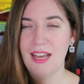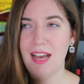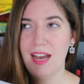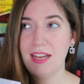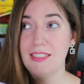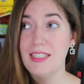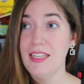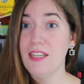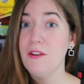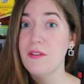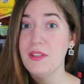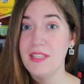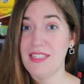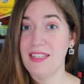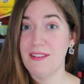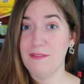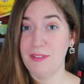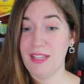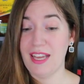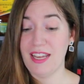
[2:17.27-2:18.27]
I didn't know they
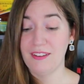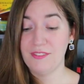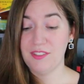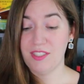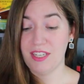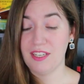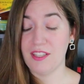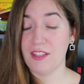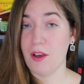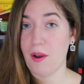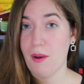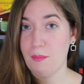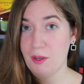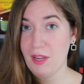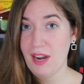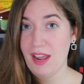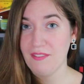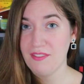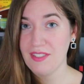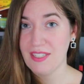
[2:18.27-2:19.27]
didn't fly out of Sydney though. I'm
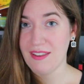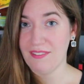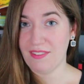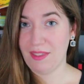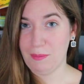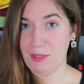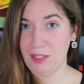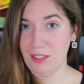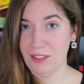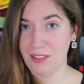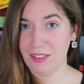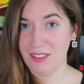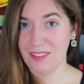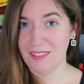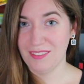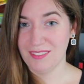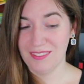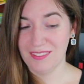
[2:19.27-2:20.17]
gonna have to give them a look.